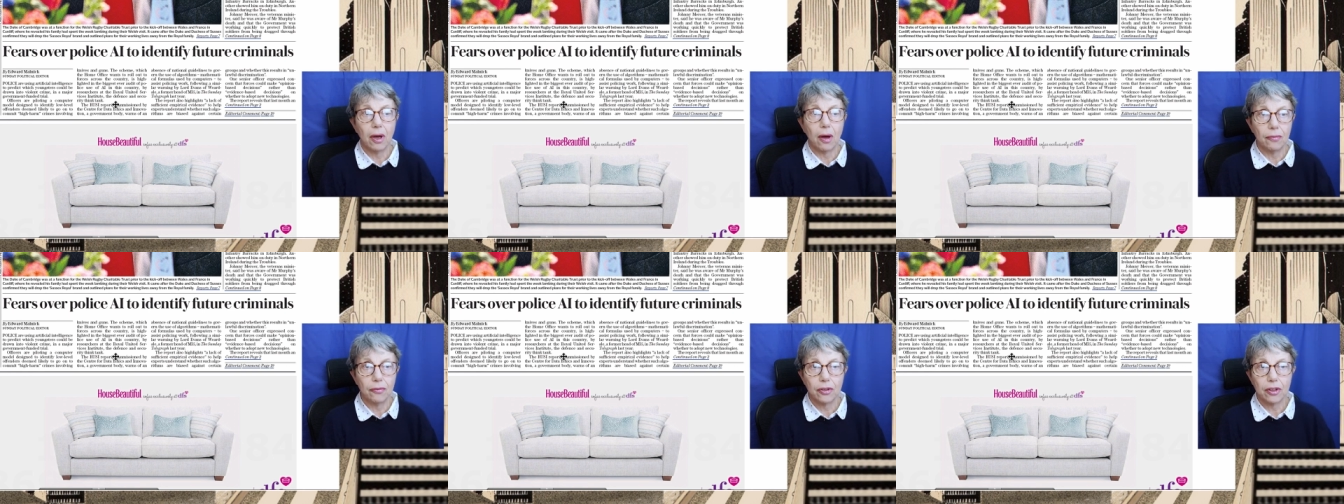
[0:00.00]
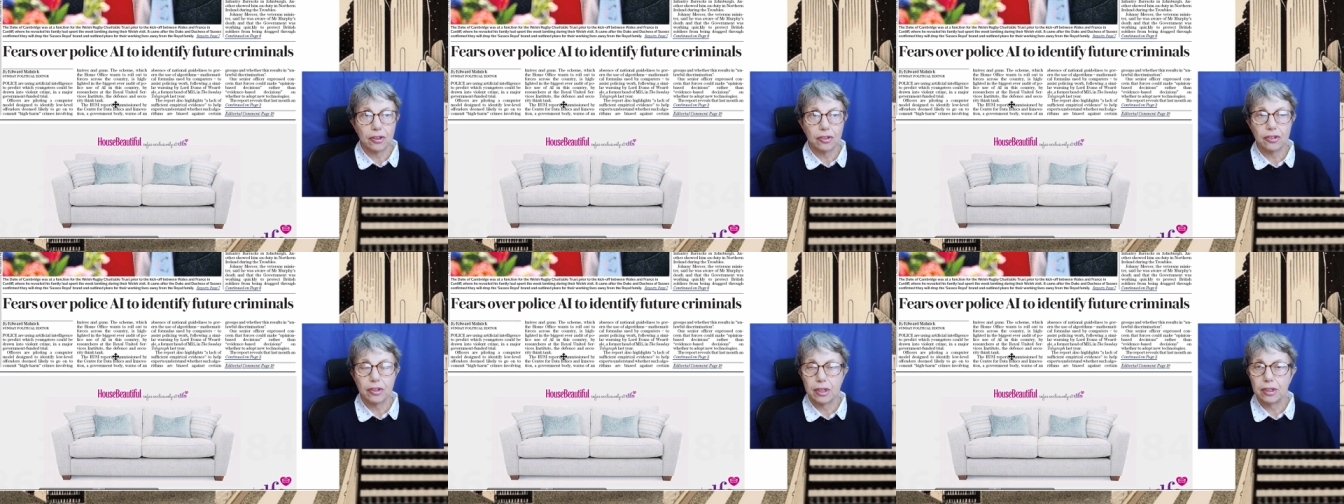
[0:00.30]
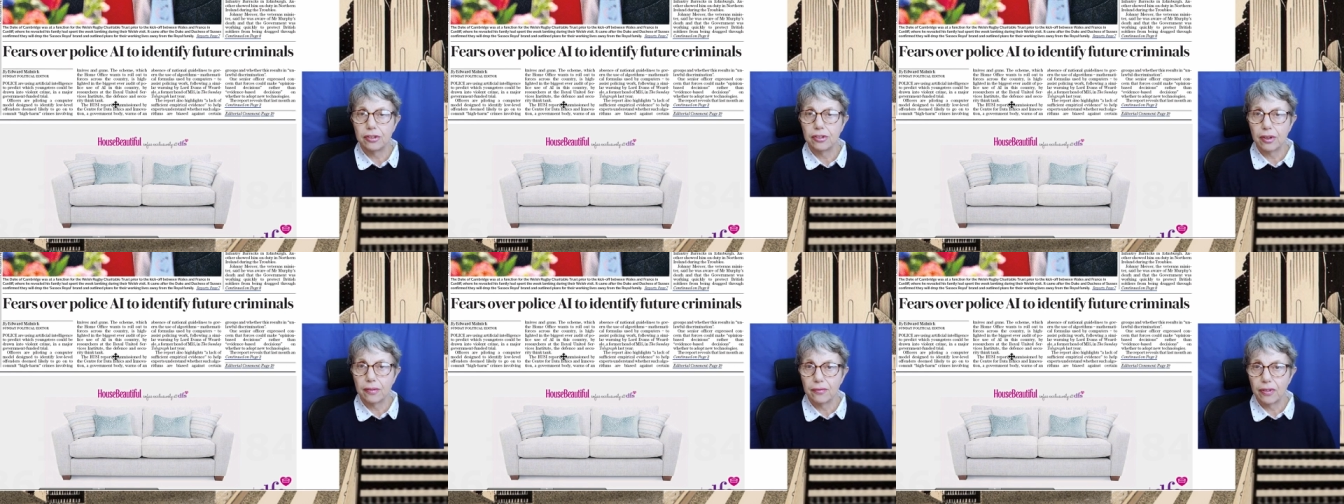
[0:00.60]

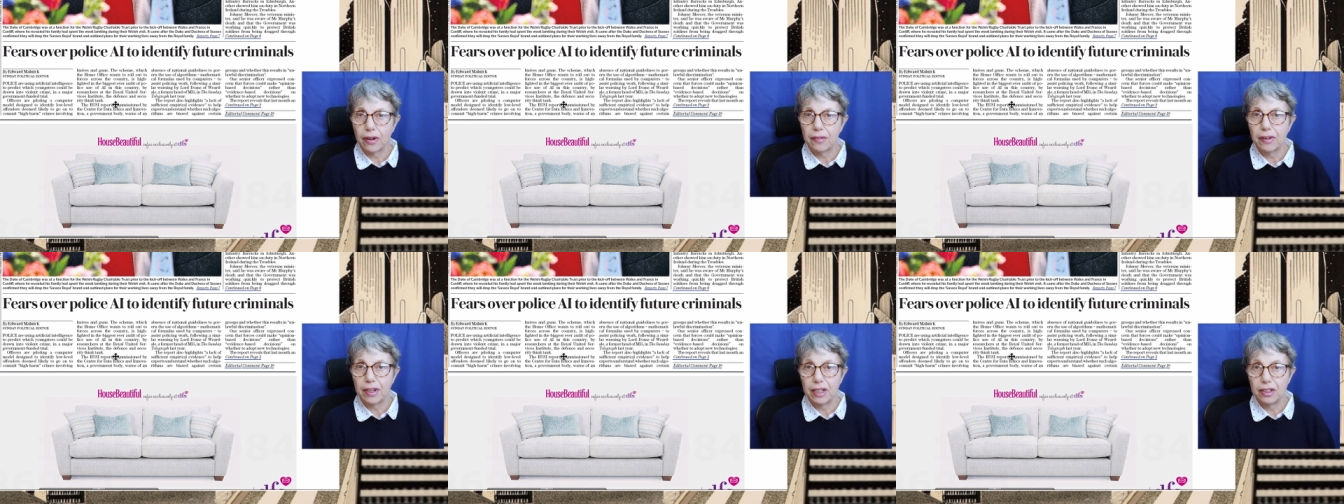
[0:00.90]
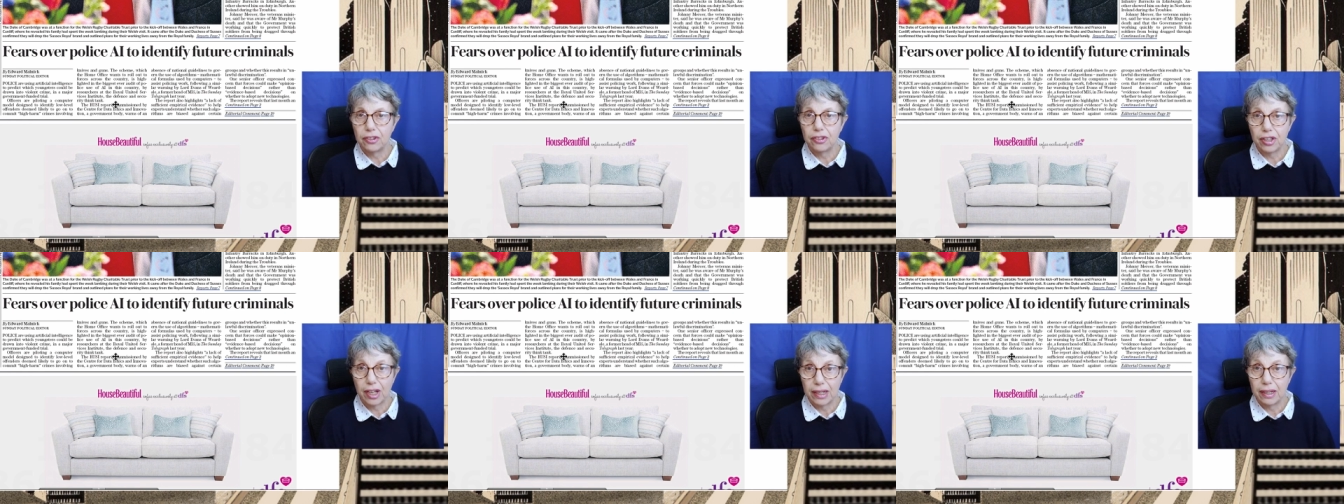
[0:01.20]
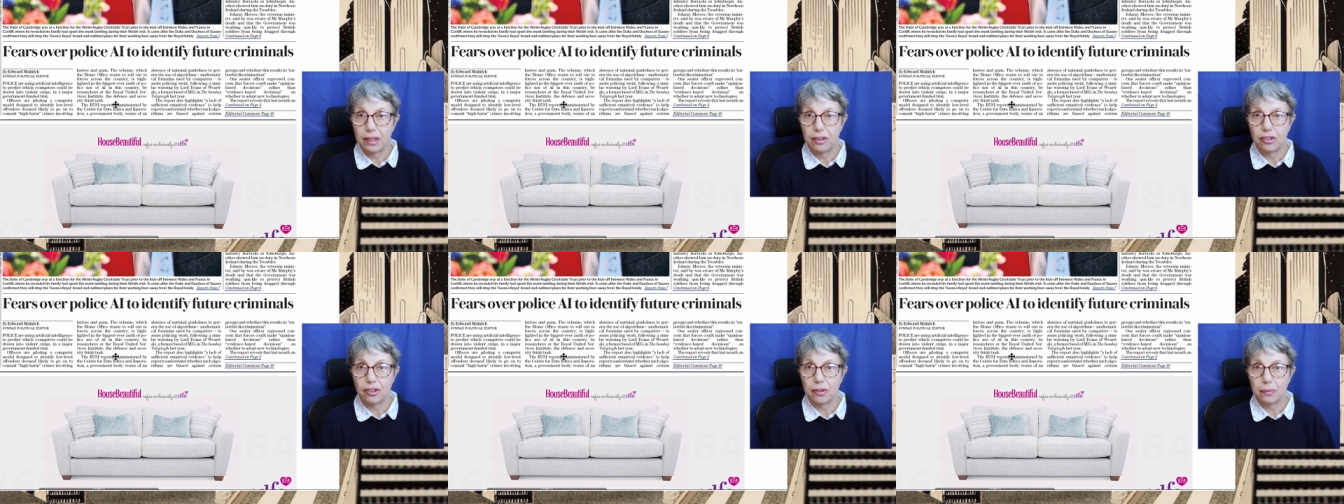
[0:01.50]
obviously, some very
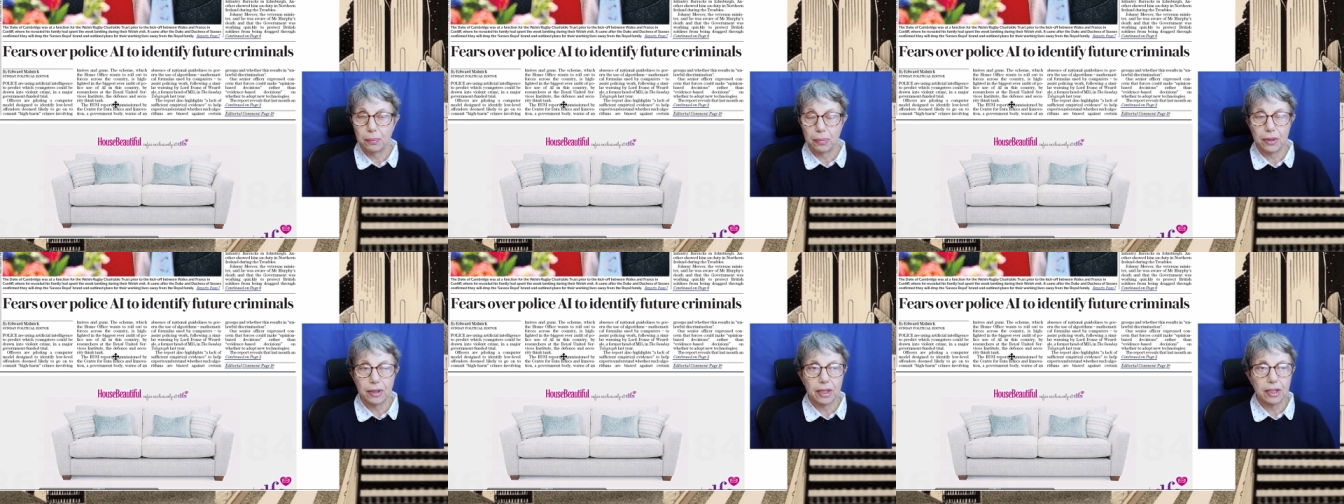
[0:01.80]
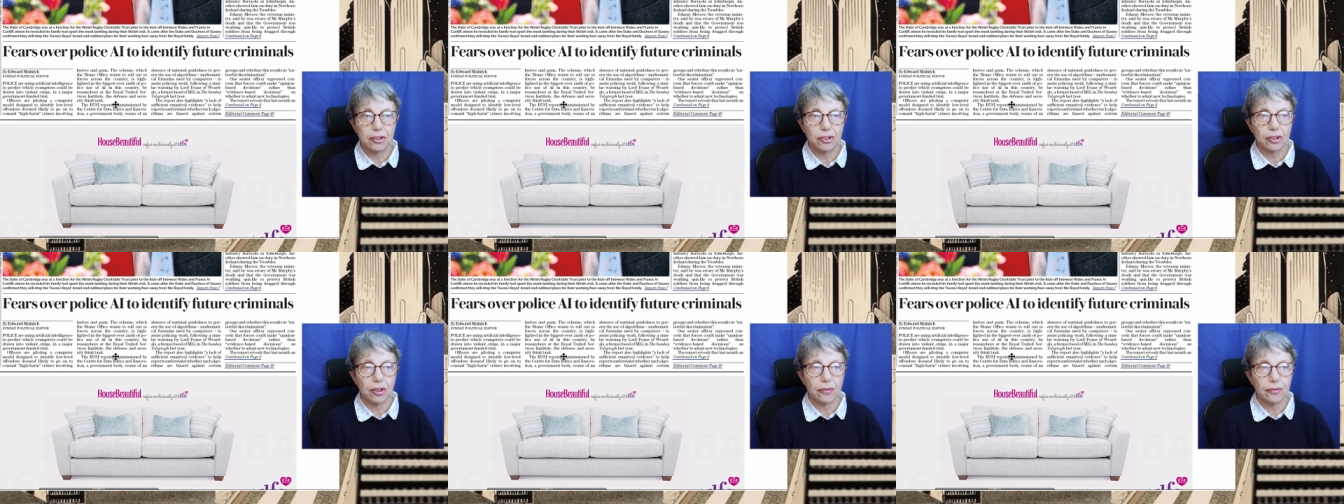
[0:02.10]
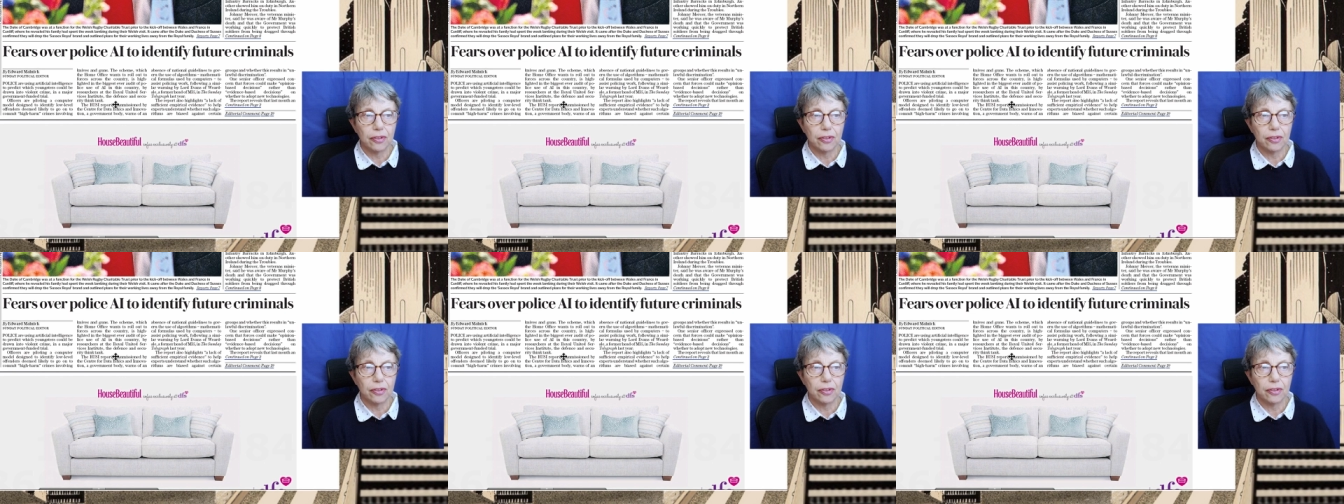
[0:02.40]
intelligent police